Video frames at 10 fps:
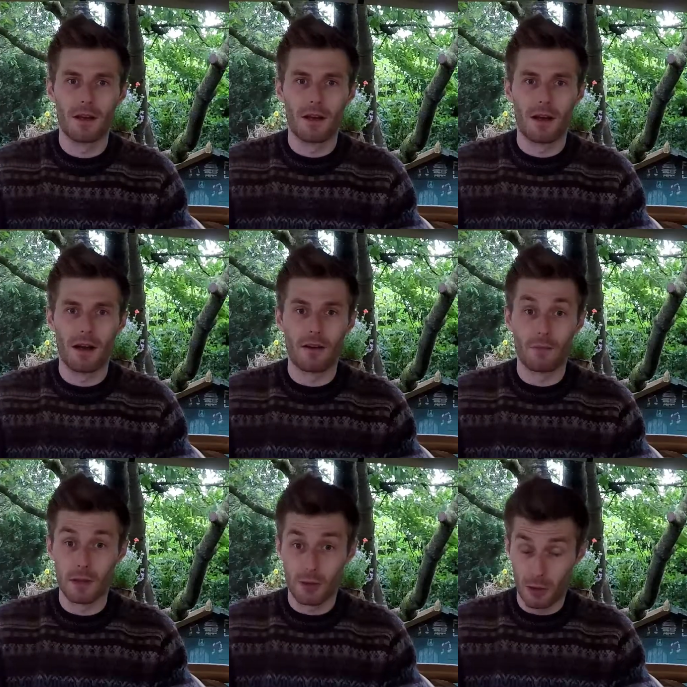I've
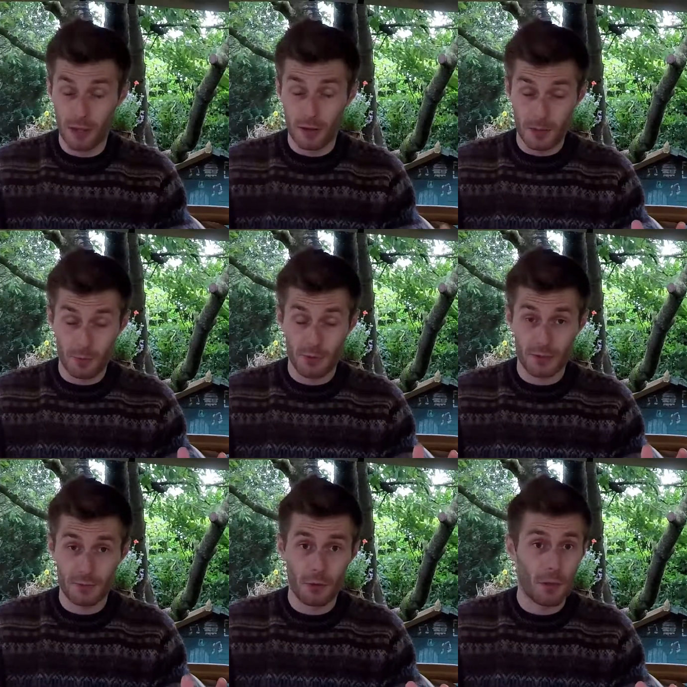been cooking up this project
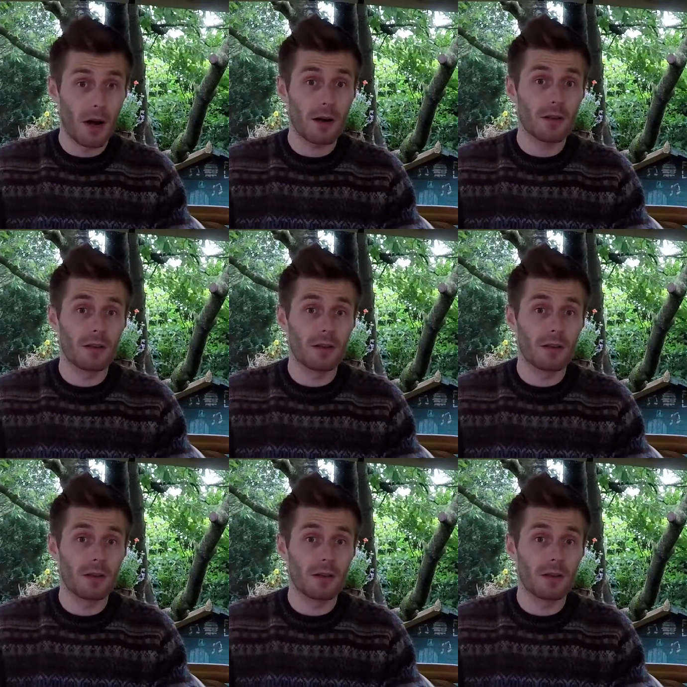for a while,